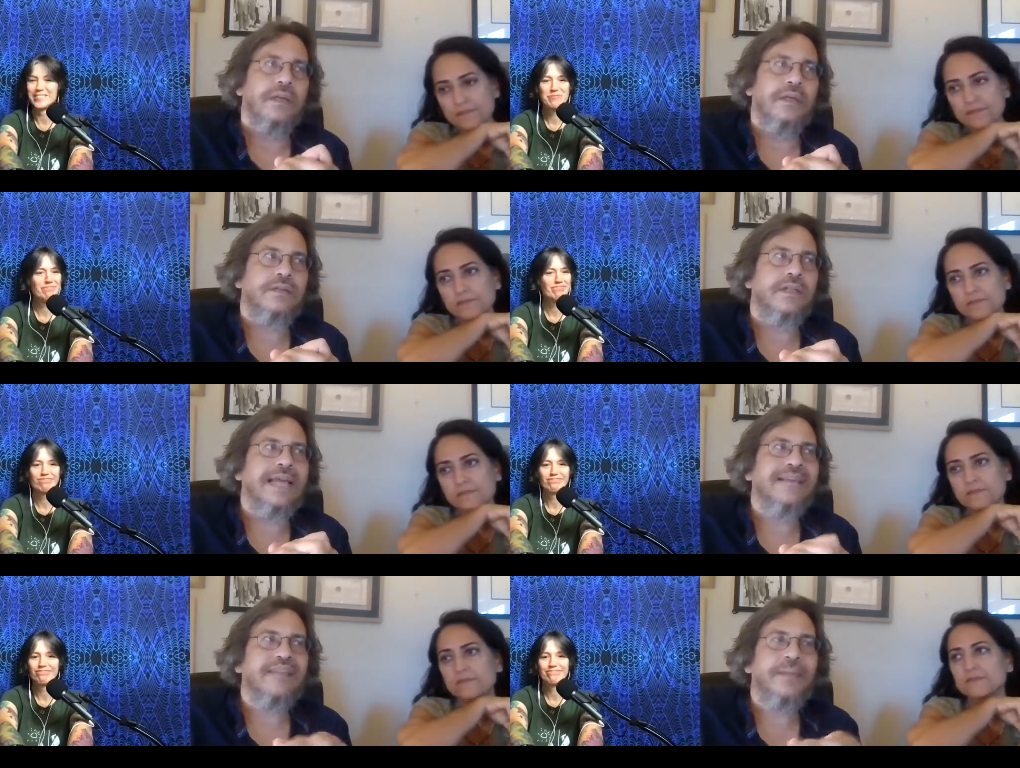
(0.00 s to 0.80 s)
Speaker 1: the
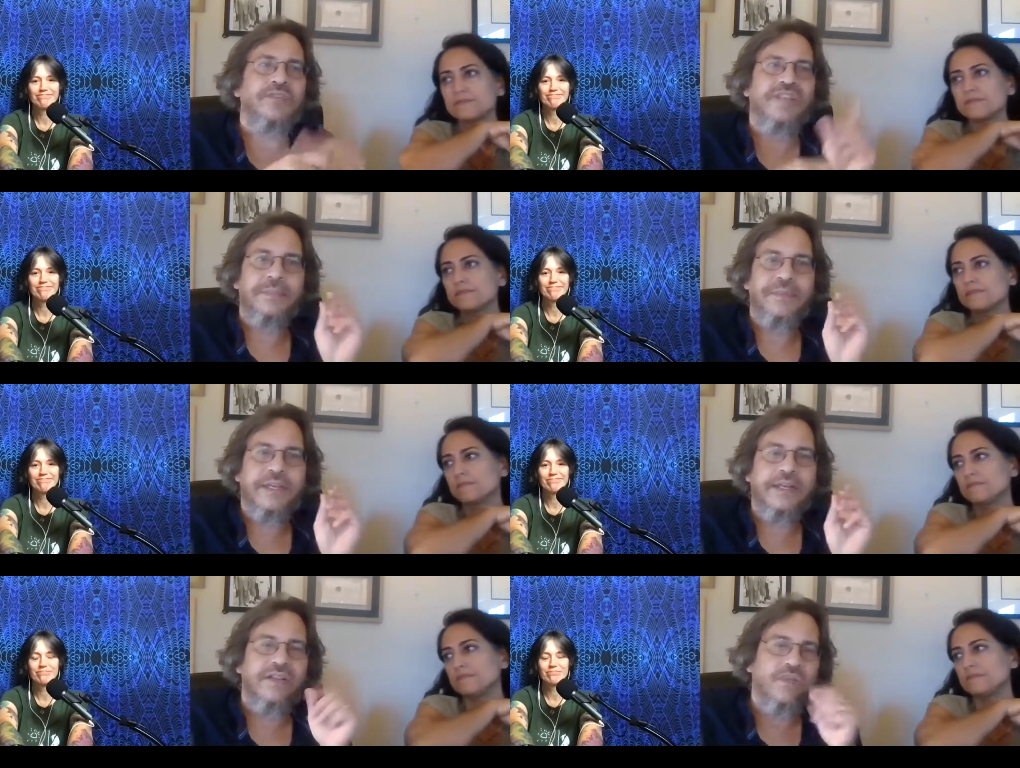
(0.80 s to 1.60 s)
last time was at the
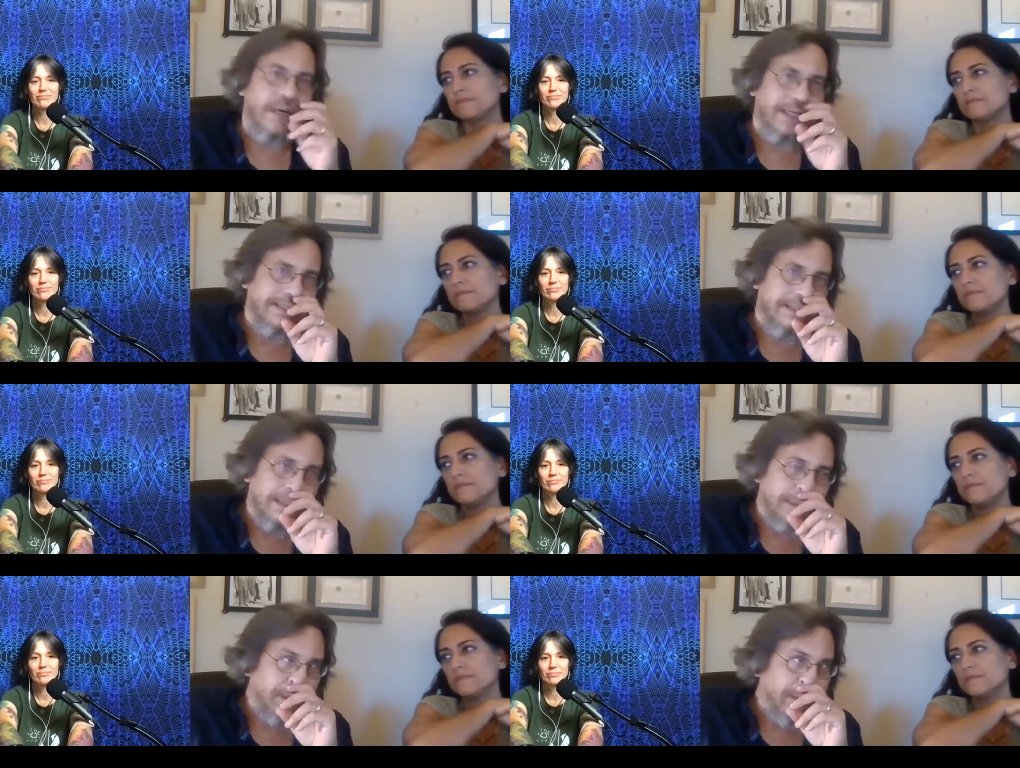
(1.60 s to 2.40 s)
beginning of the 20th
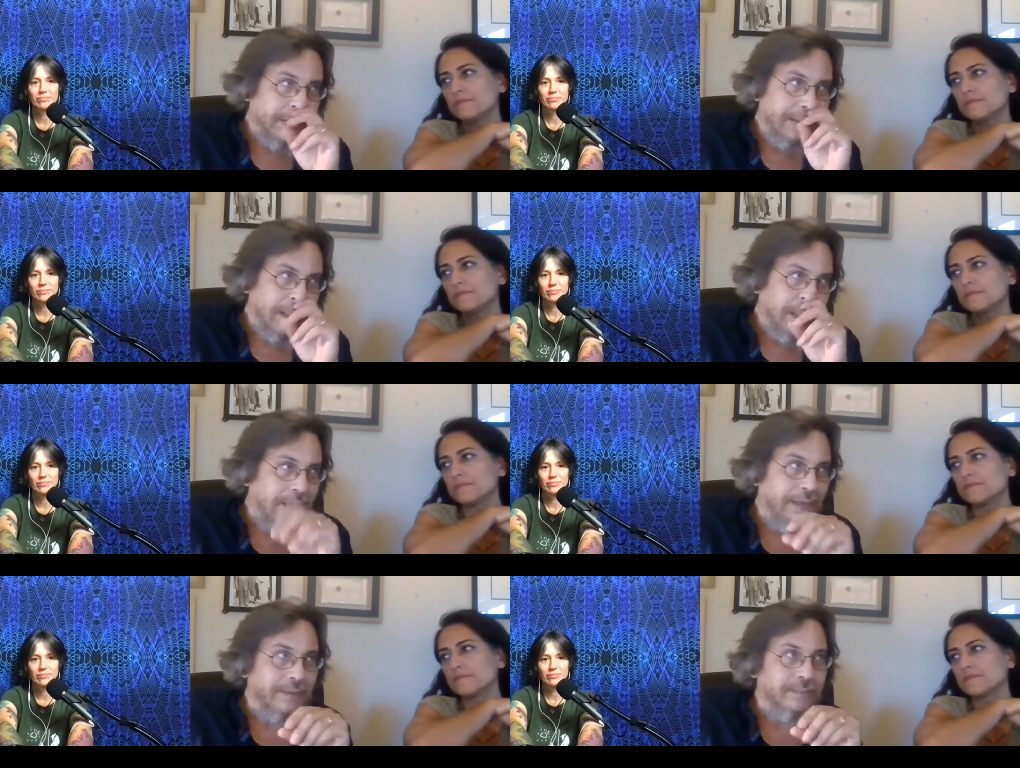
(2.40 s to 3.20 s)
century.
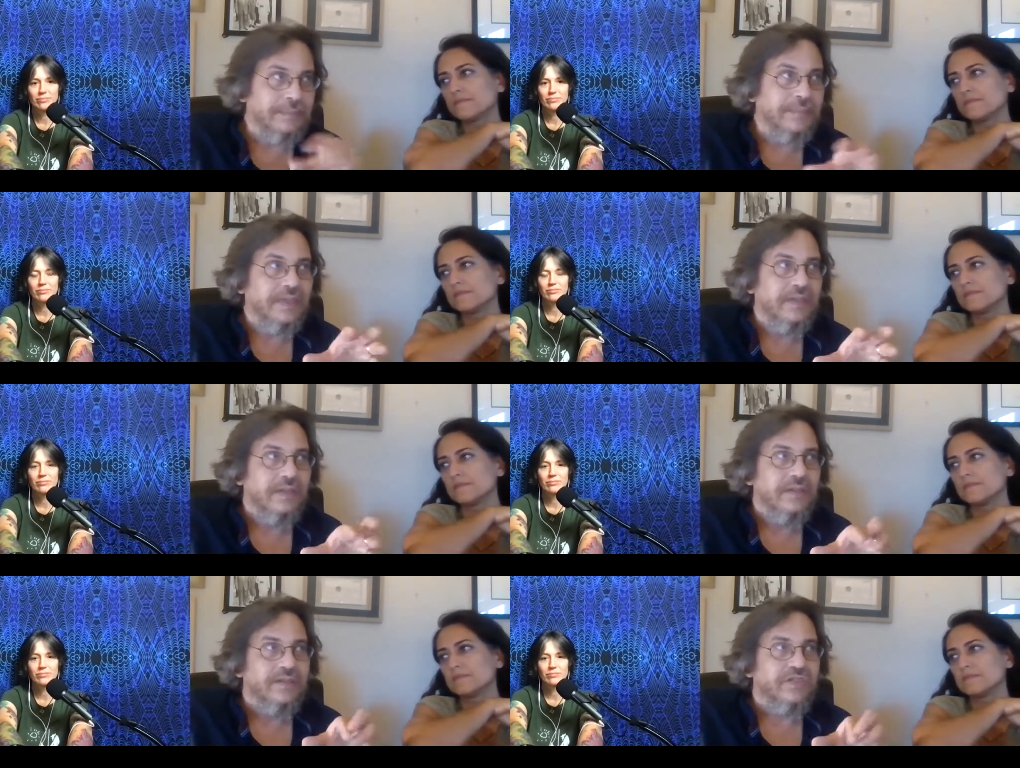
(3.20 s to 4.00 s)
Um,
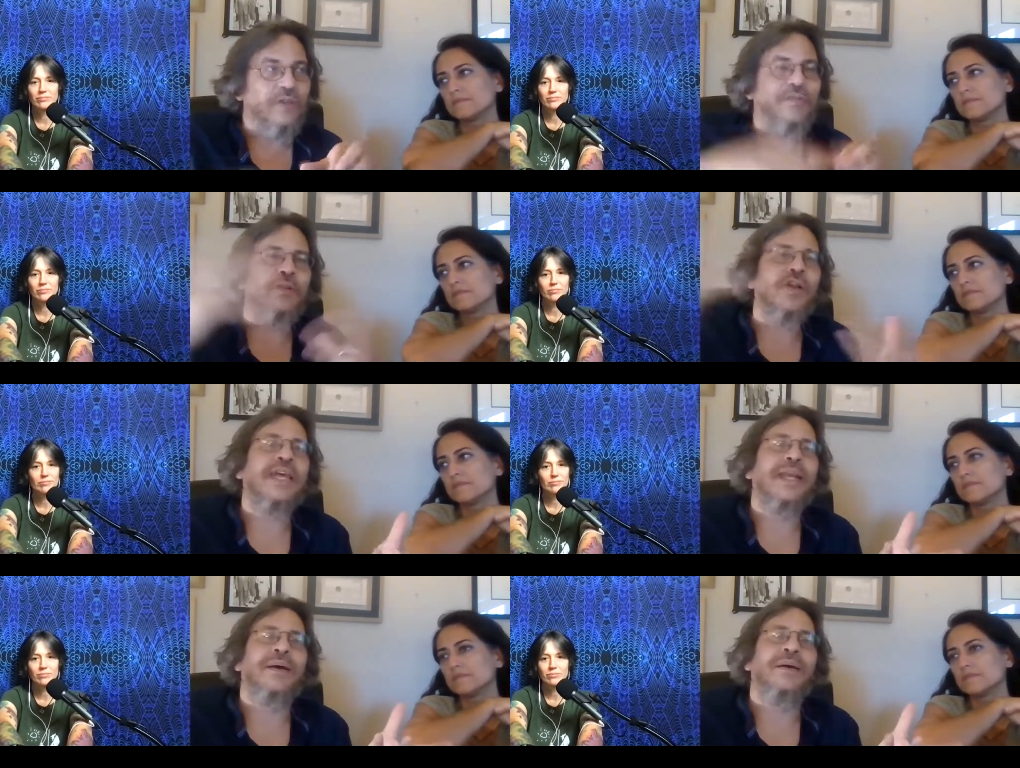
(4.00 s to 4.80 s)
so if you look
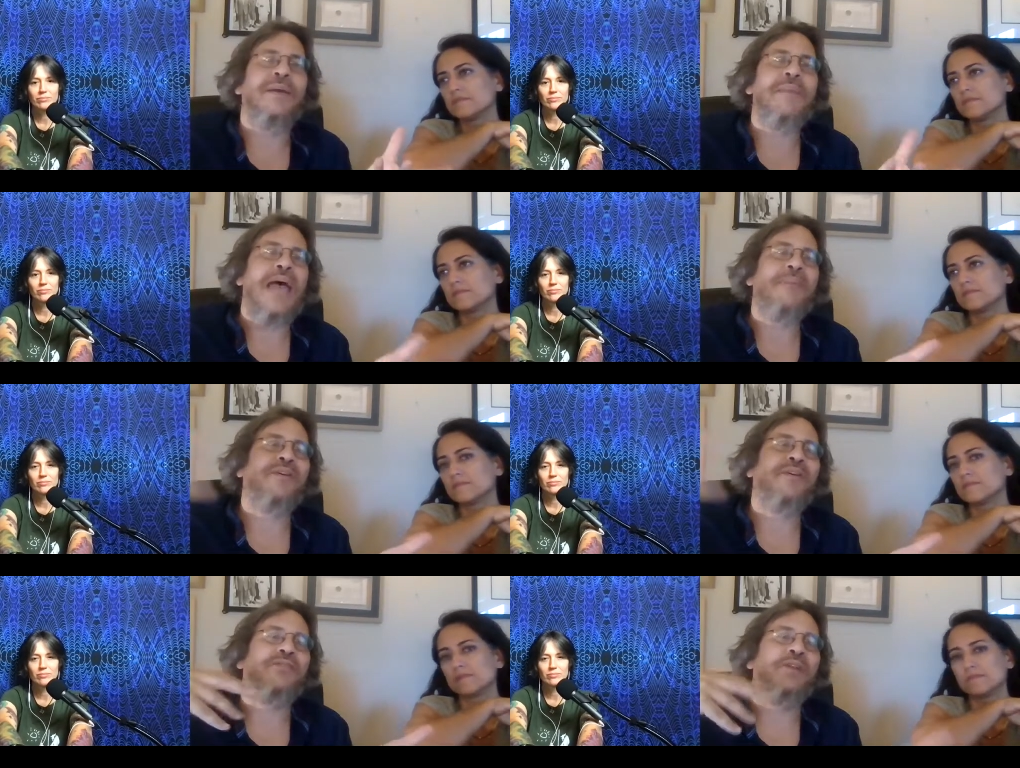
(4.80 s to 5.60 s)
at a, a map
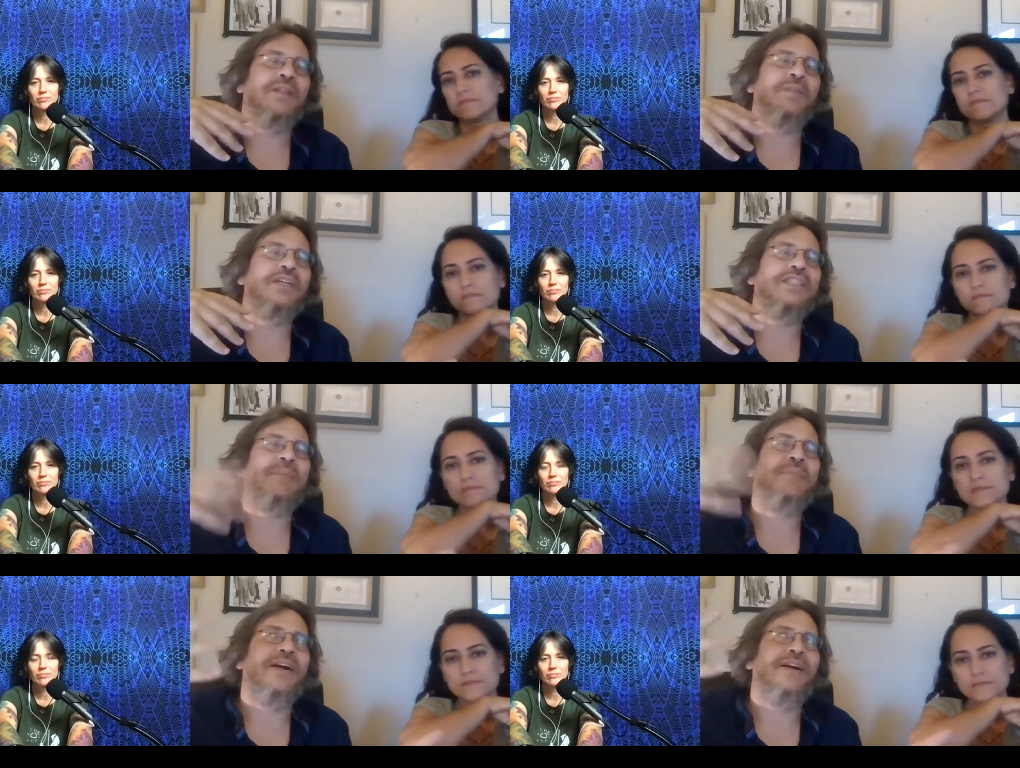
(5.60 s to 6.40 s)
of Brit- the British
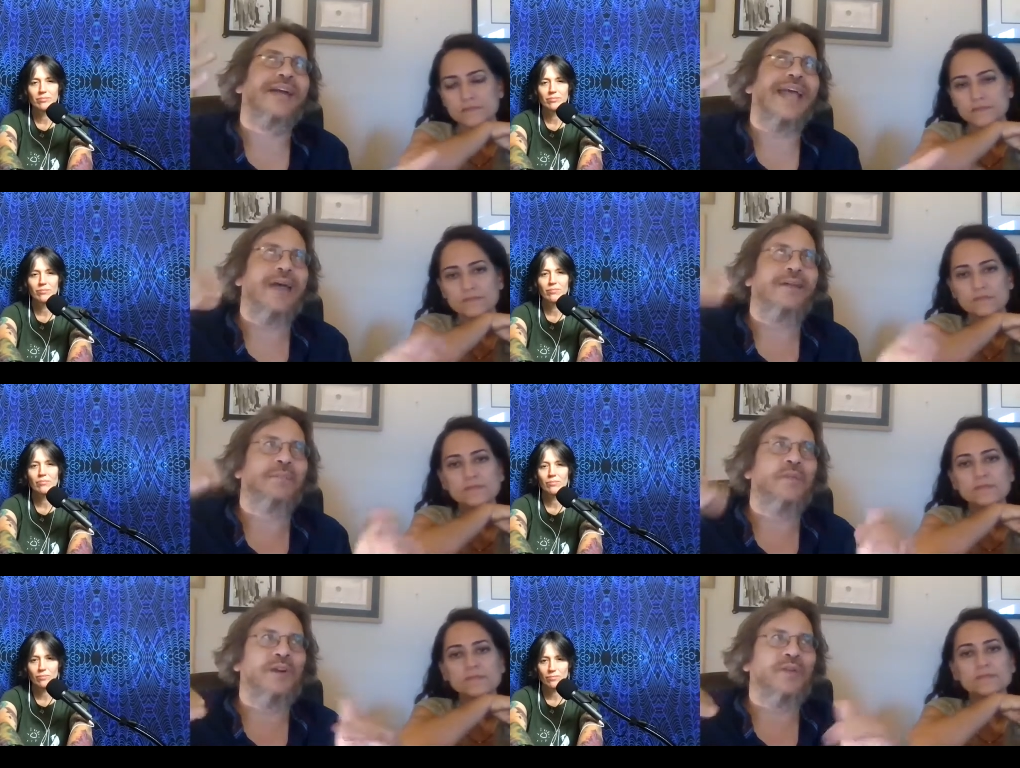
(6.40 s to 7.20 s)
Empire at the
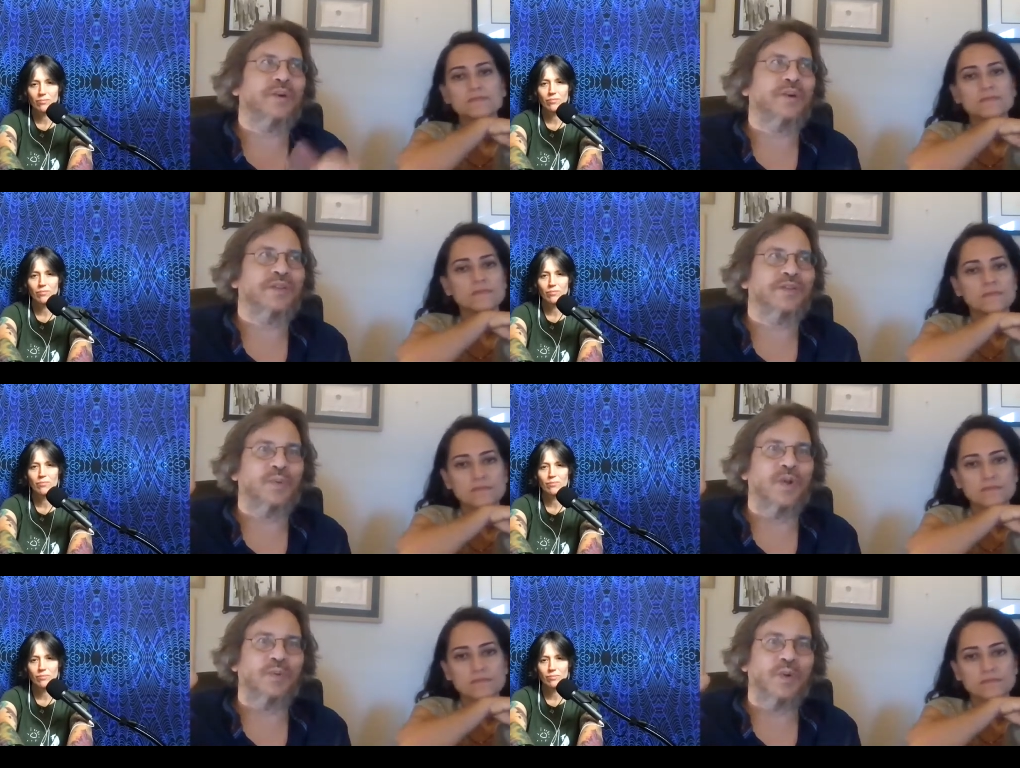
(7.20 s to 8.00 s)
point where there's
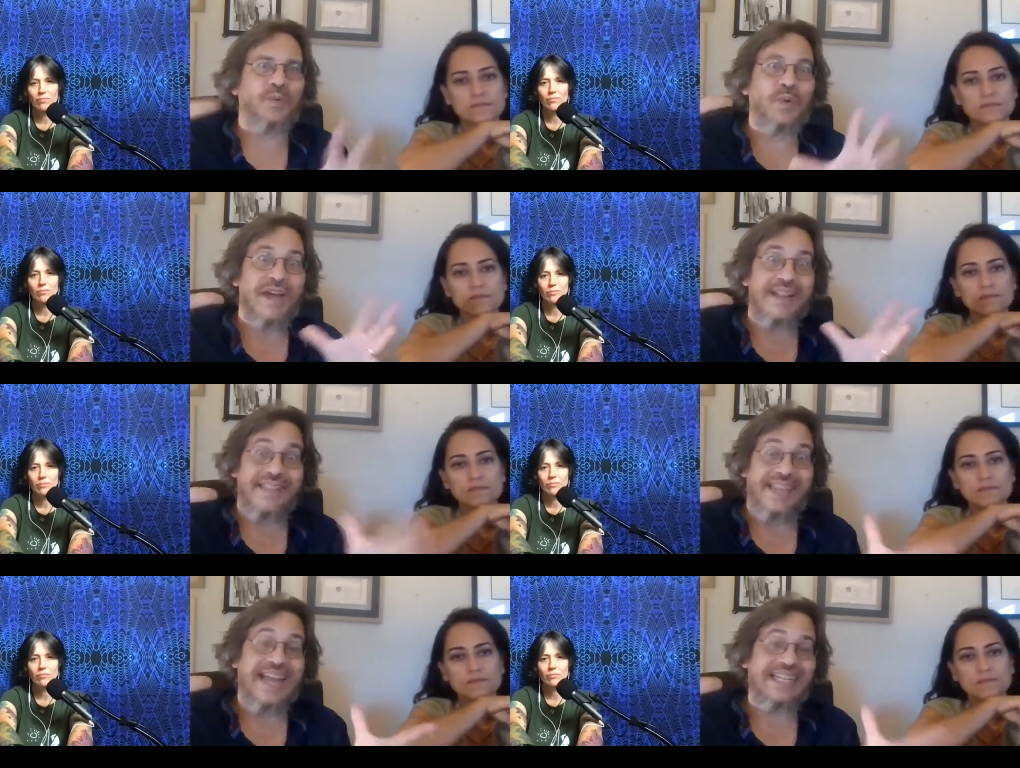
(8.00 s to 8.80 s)
World War One,
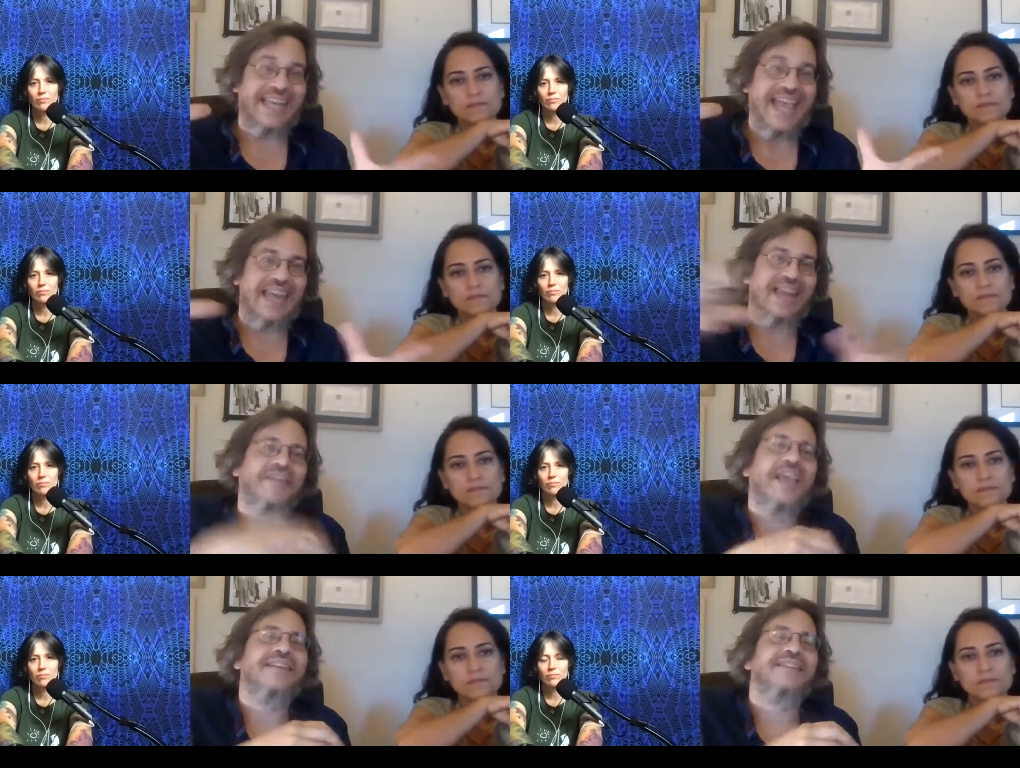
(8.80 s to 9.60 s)
they actually had
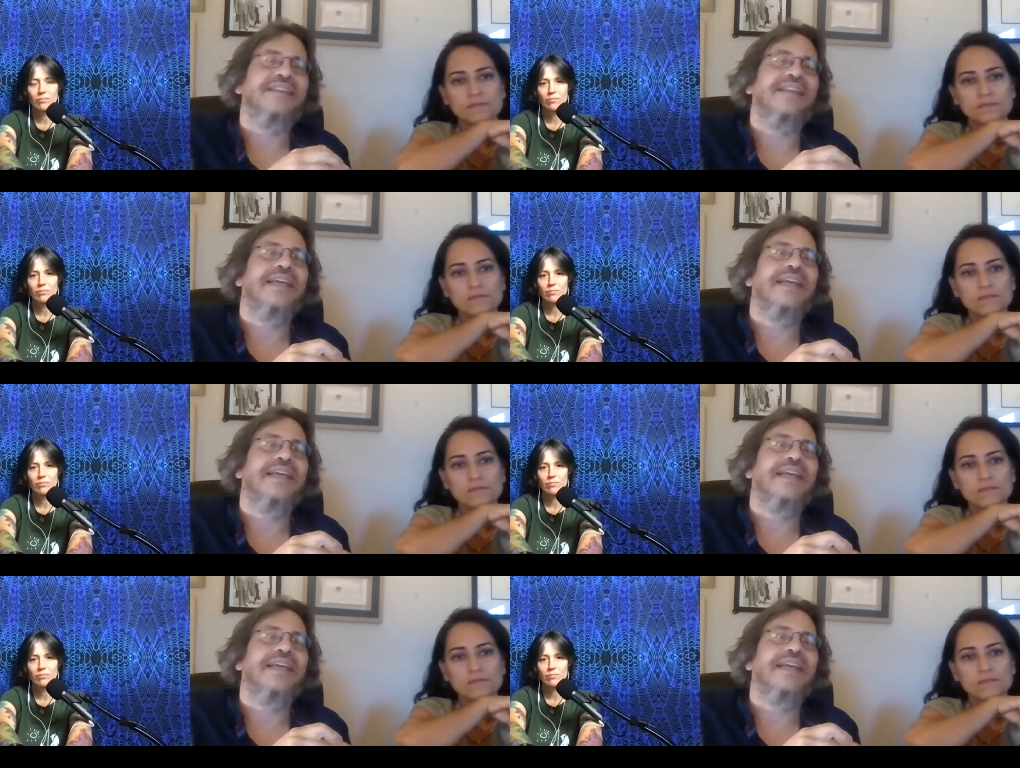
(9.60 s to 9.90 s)
Afghanistan in